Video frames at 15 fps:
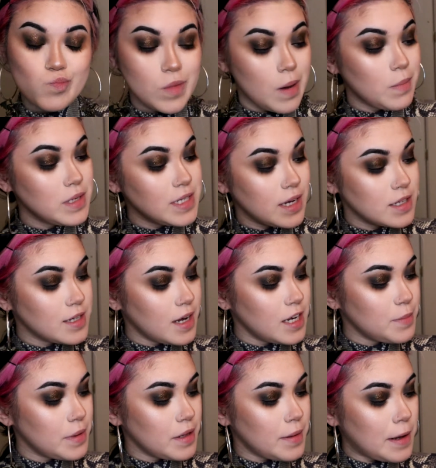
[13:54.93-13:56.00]
I'm gonna take a
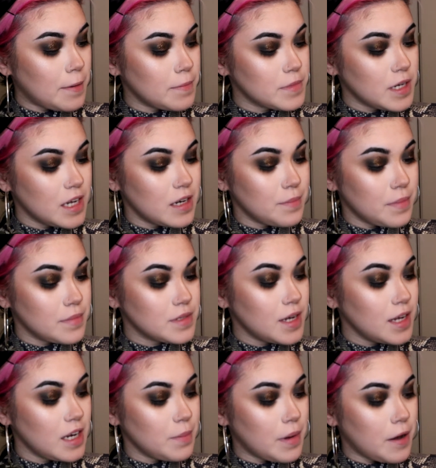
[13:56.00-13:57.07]
tiny bit of that,
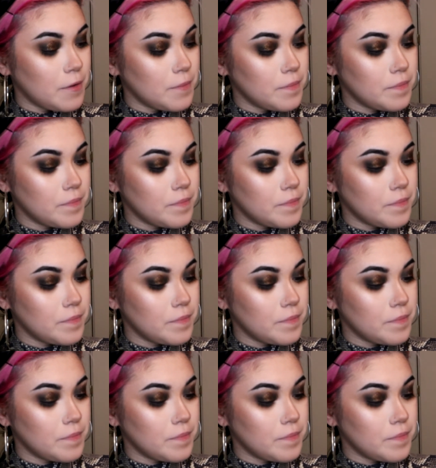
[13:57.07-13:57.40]
tiny amount,